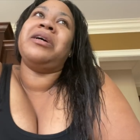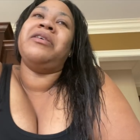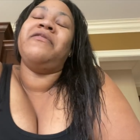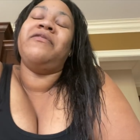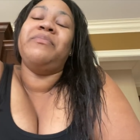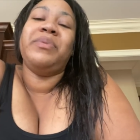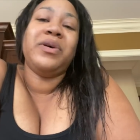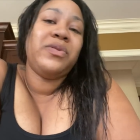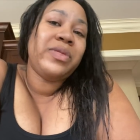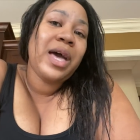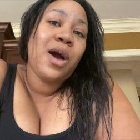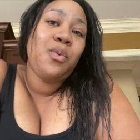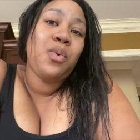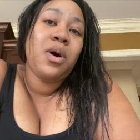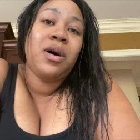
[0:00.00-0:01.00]
of build
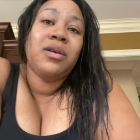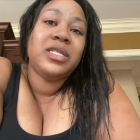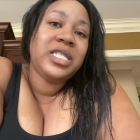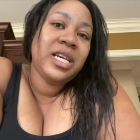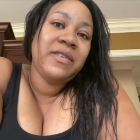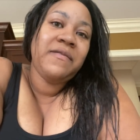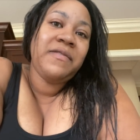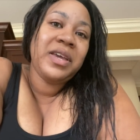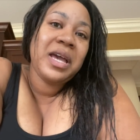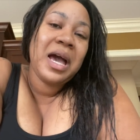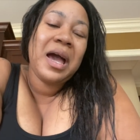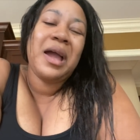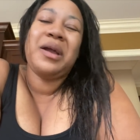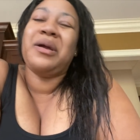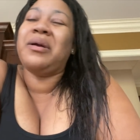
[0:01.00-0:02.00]
that wall ten feet
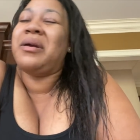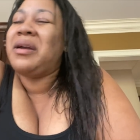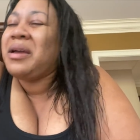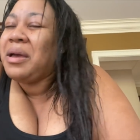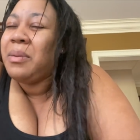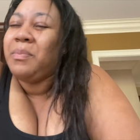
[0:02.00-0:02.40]
higher,